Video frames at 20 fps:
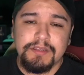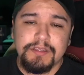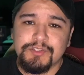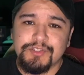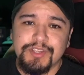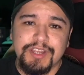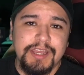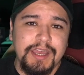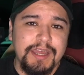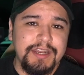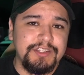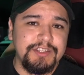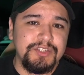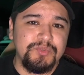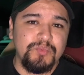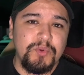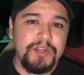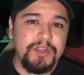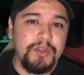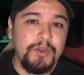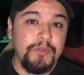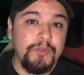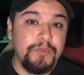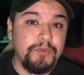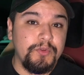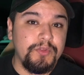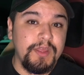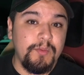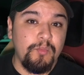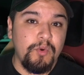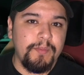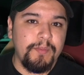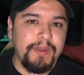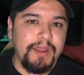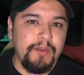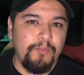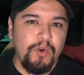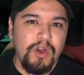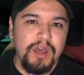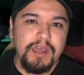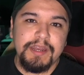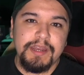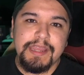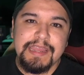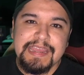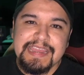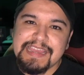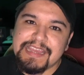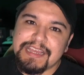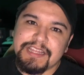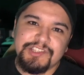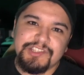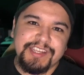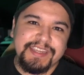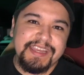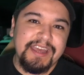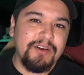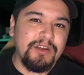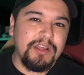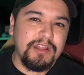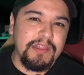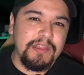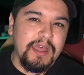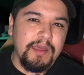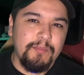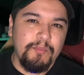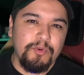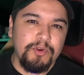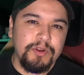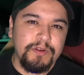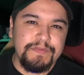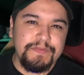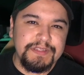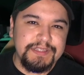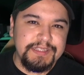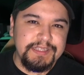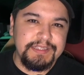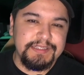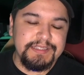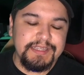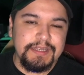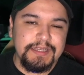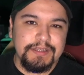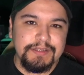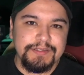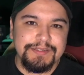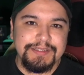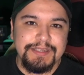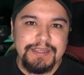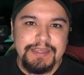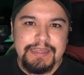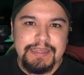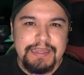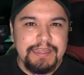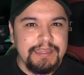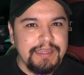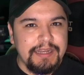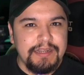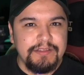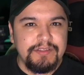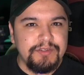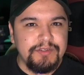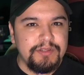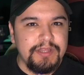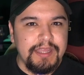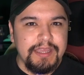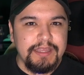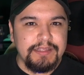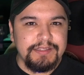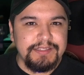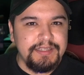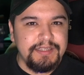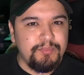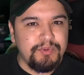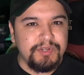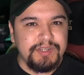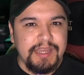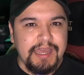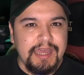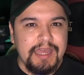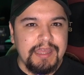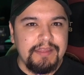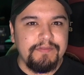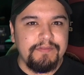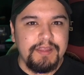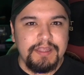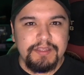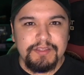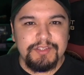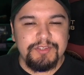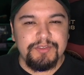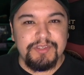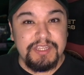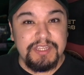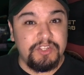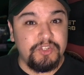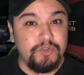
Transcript: so I kind of just want to go through them one by one and check out a lot more of the details and kind of do like a deeper dive into each